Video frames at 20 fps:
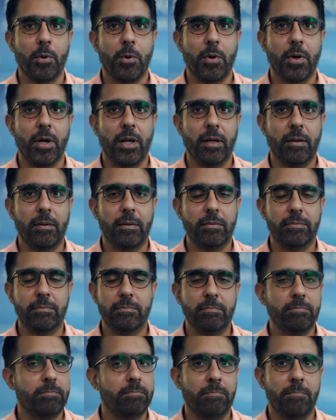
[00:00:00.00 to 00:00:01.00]
Lim,
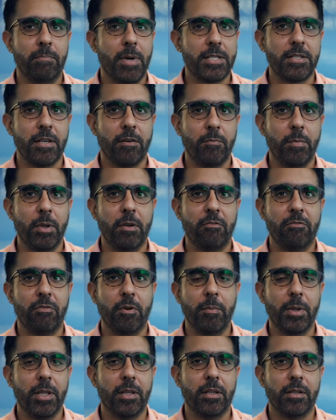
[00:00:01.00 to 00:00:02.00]
and new faces
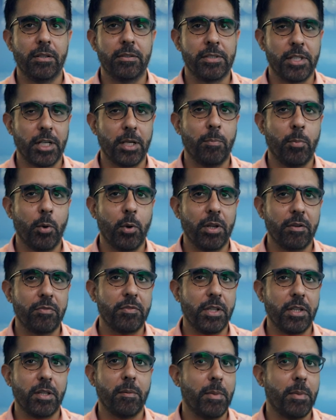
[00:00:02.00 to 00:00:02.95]
like former National